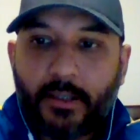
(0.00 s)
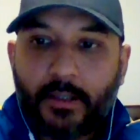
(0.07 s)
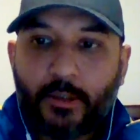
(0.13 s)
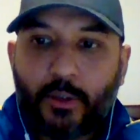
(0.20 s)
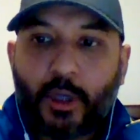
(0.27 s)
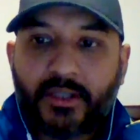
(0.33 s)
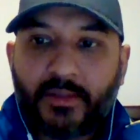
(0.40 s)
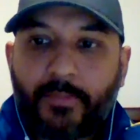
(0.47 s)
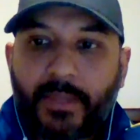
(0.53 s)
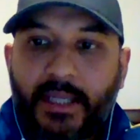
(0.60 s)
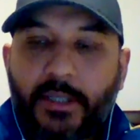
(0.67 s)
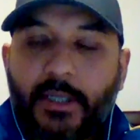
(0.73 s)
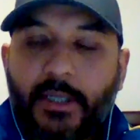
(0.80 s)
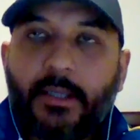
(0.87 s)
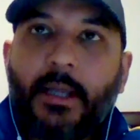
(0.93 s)
gossip
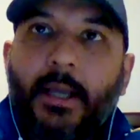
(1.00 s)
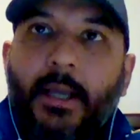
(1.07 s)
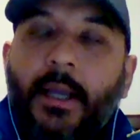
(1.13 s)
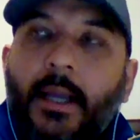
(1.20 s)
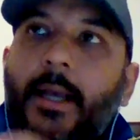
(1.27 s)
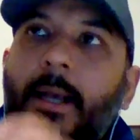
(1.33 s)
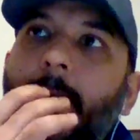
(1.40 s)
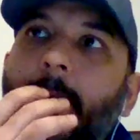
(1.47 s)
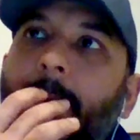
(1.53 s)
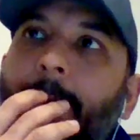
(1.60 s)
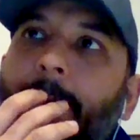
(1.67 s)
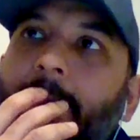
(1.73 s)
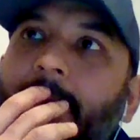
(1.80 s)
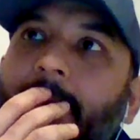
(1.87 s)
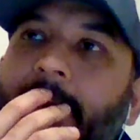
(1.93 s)
page, and
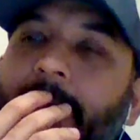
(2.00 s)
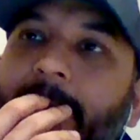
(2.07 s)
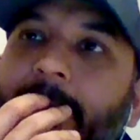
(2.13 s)
there was